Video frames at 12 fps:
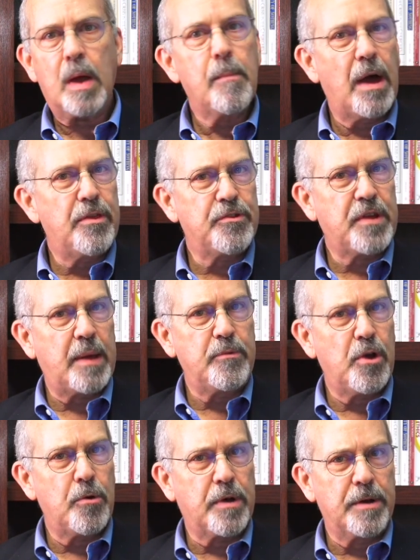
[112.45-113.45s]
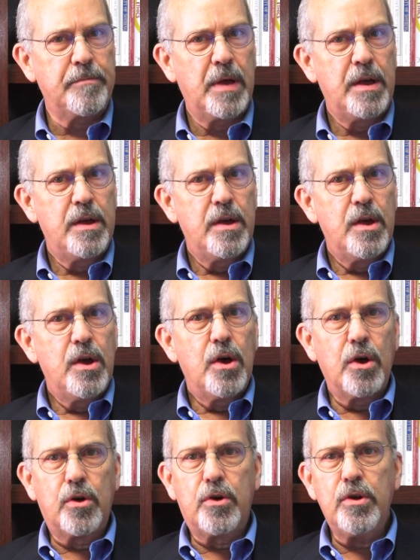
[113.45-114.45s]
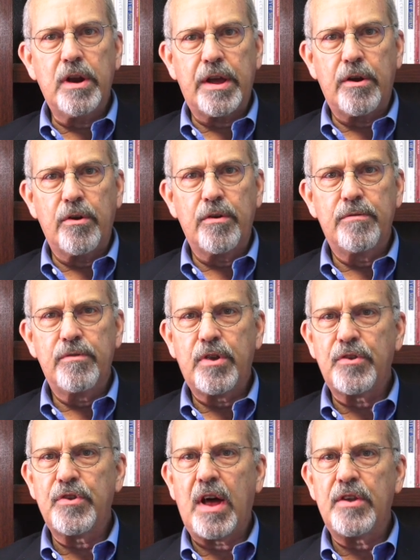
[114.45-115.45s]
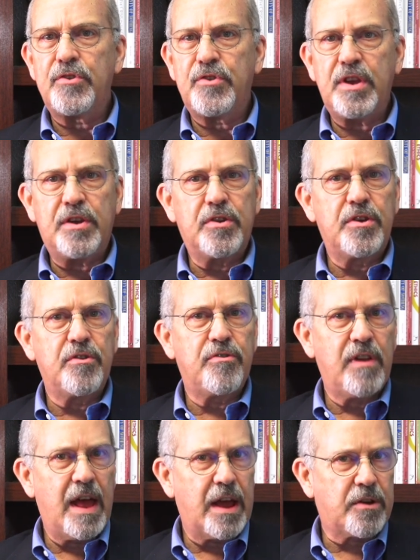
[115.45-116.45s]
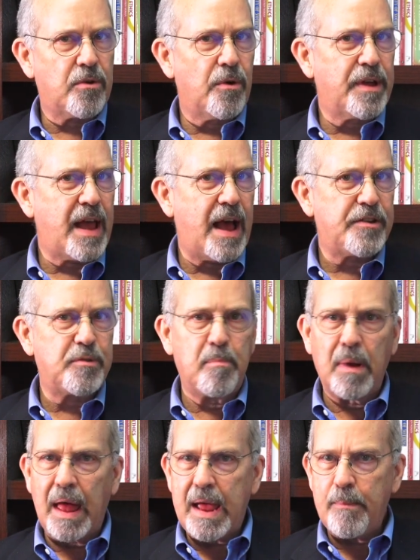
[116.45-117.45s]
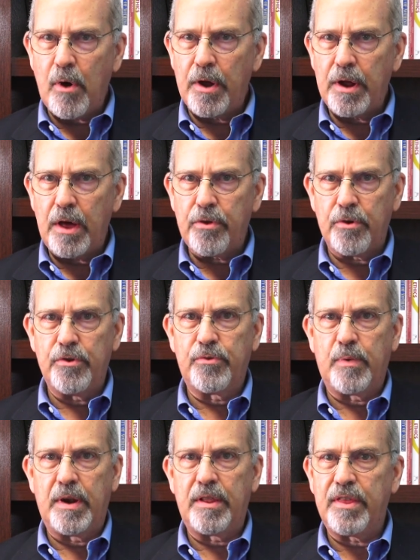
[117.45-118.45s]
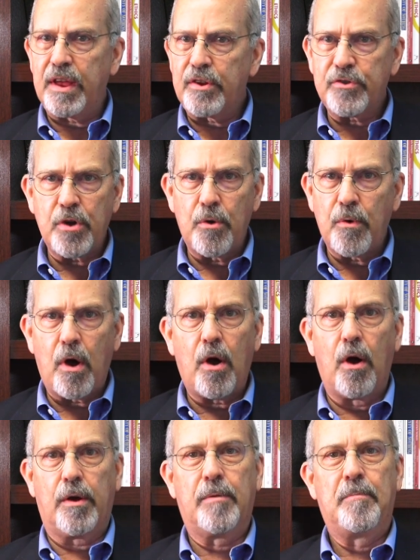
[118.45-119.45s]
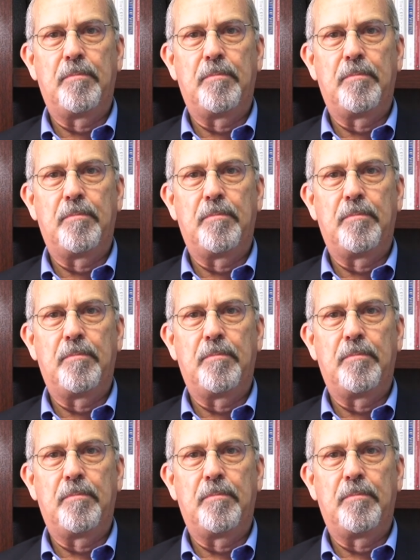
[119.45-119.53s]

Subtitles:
By the same token, a good leader does not seek to deflect or cast blame on others when things go wrong.